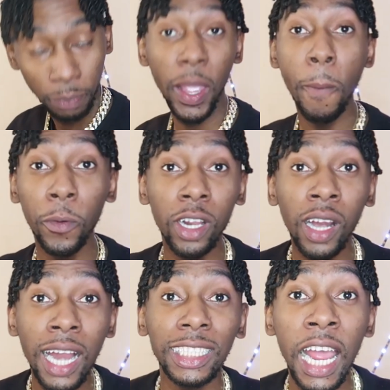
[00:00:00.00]
People, the
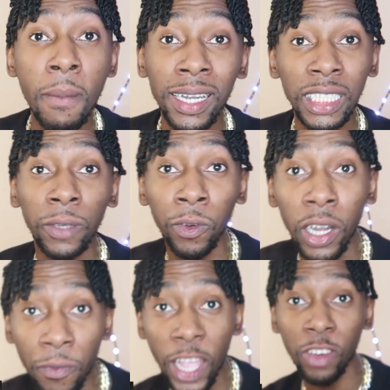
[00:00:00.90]
Clash Hype Man is in
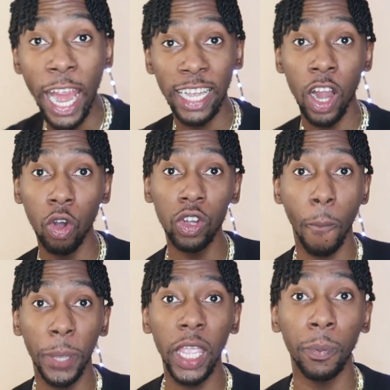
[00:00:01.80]
full effect right now,
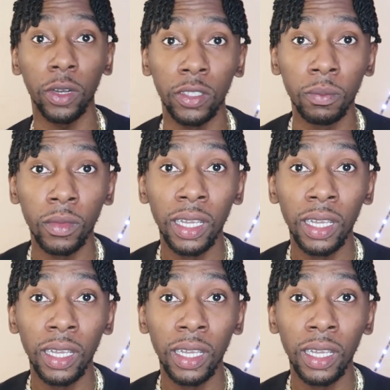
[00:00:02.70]
no people.